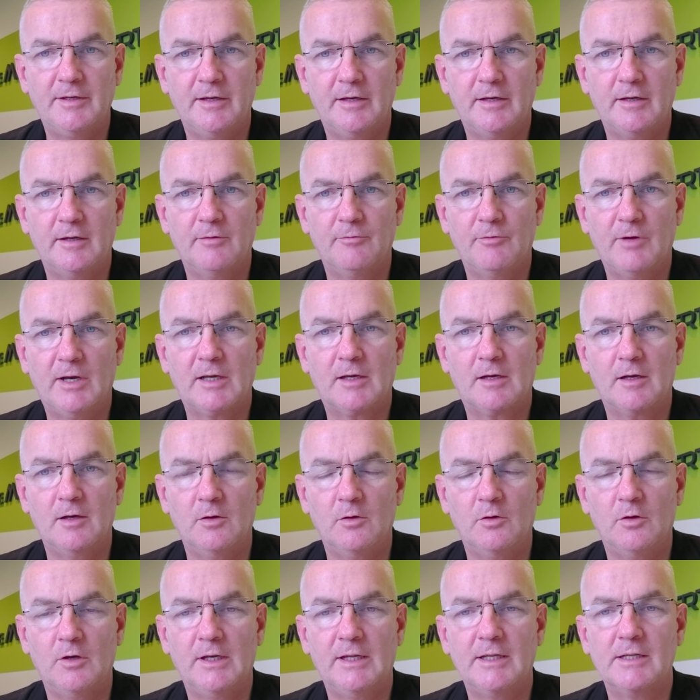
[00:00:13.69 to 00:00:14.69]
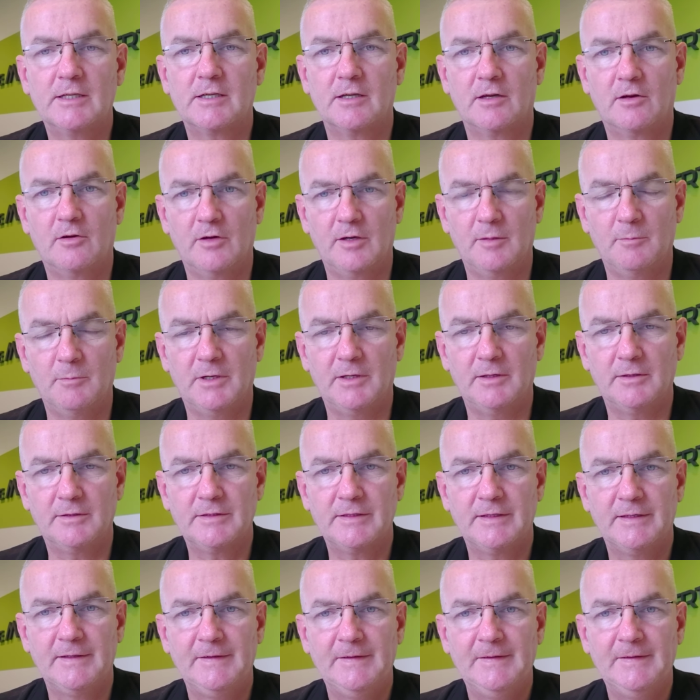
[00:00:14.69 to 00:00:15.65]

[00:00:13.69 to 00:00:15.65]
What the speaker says: in a rental or lease agreement.